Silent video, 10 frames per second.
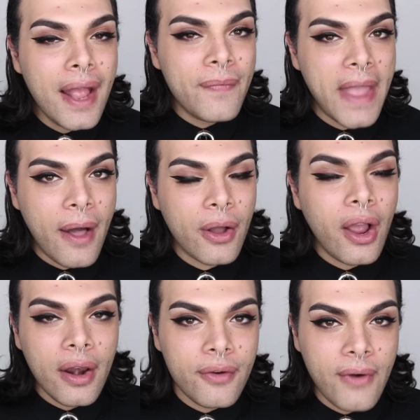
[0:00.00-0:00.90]
Now,
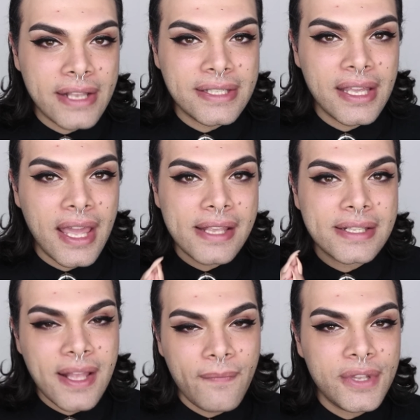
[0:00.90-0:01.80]
color correcting
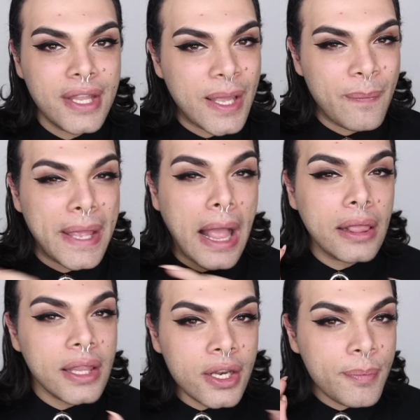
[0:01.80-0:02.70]
is something that can be a
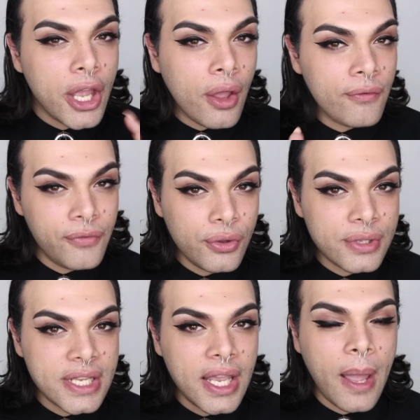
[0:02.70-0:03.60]
little bit
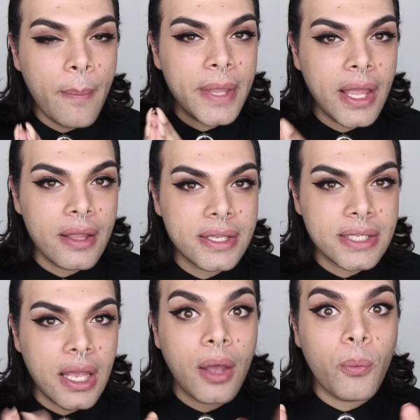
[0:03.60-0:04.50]
confusing because